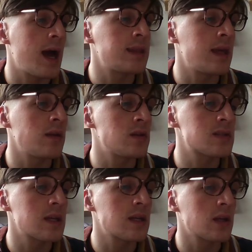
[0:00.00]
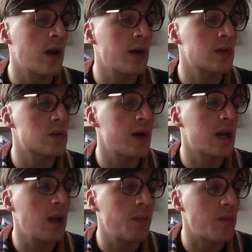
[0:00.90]
and then just in, going into it a
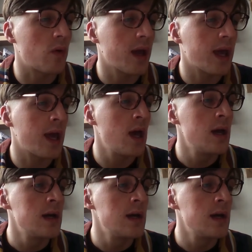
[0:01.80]
little bit more here.